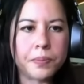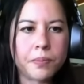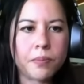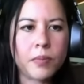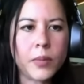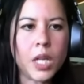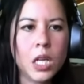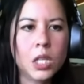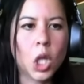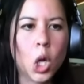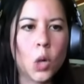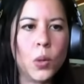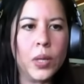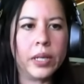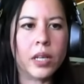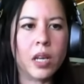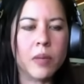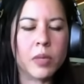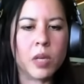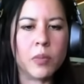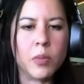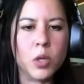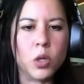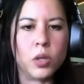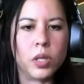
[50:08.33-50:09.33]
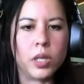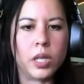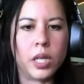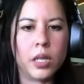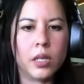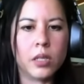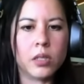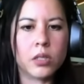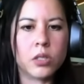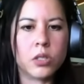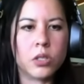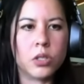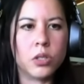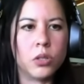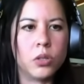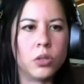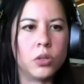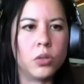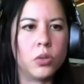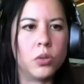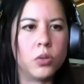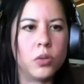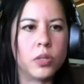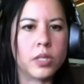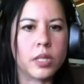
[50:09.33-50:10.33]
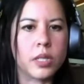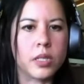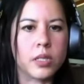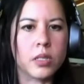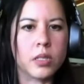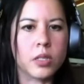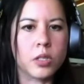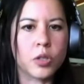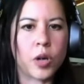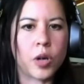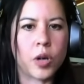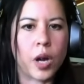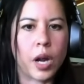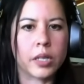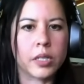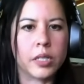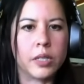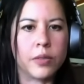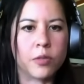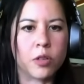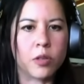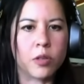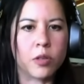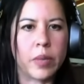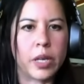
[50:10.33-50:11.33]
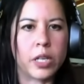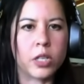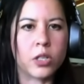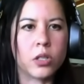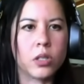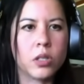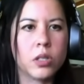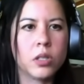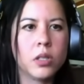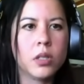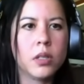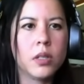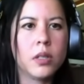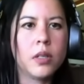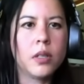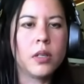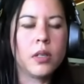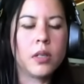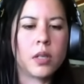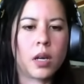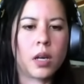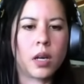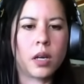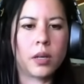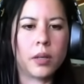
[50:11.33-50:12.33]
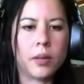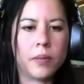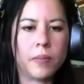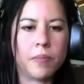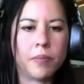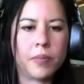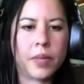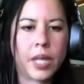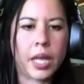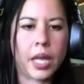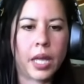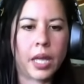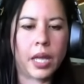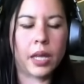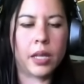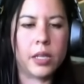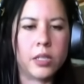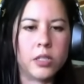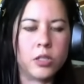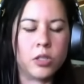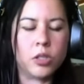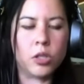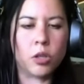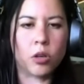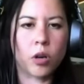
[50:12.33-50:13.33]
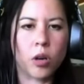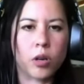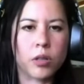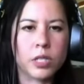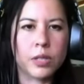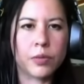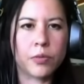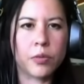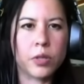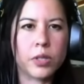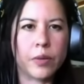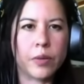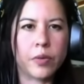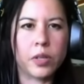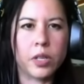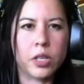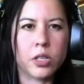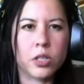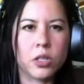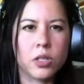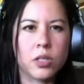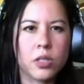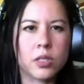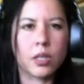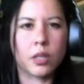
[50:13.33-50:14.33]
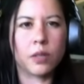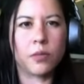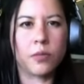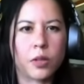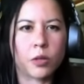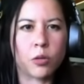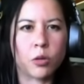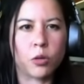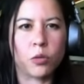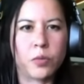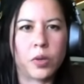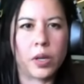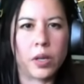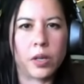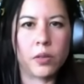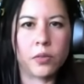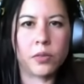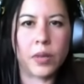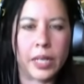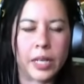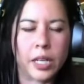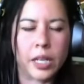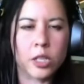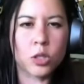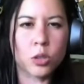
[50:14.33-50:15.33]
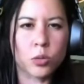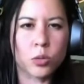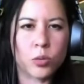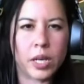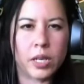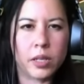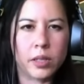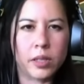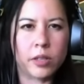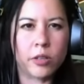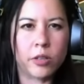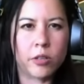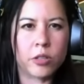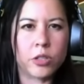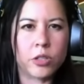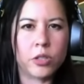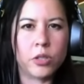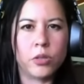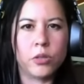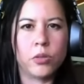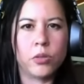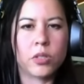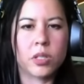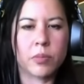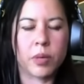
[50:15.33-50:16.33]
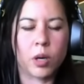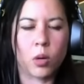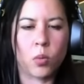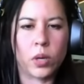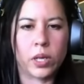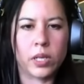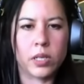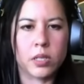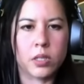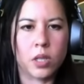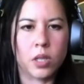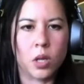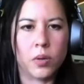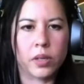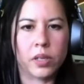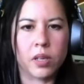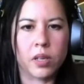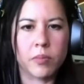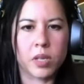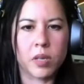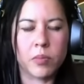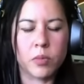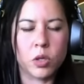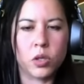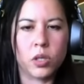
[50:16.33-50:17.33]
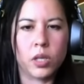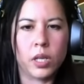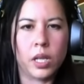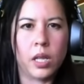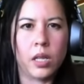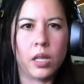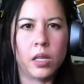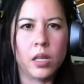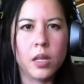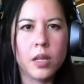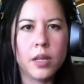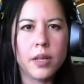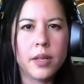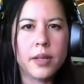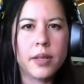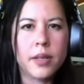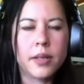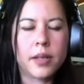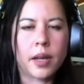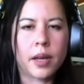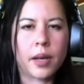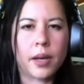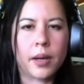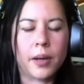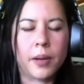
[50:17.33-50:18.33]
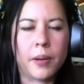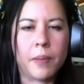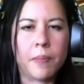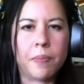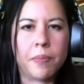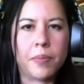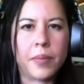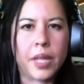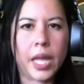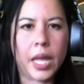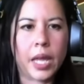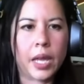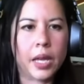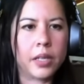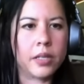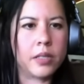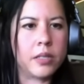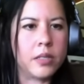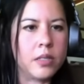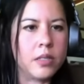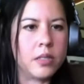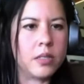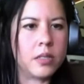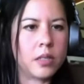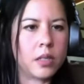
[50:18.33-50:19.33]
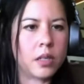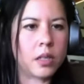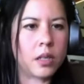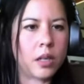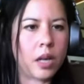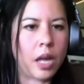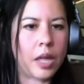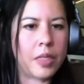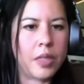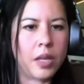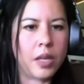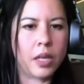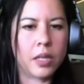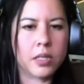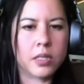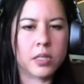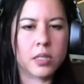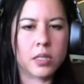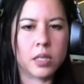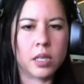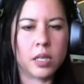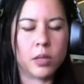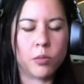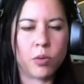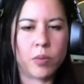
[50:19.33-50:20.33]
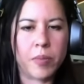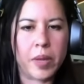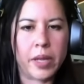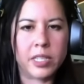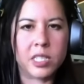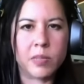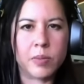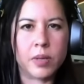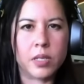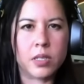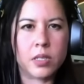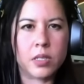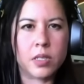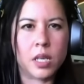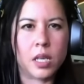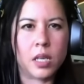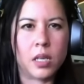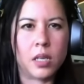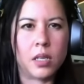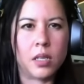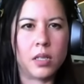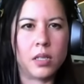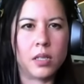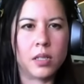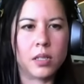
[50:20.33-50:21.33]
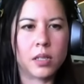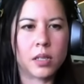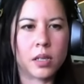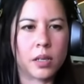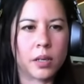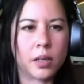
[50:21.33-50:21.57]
low-income community to census tract information. And there are different definitions that federal financial regulators use about what is low-income community. I think it remains to be seen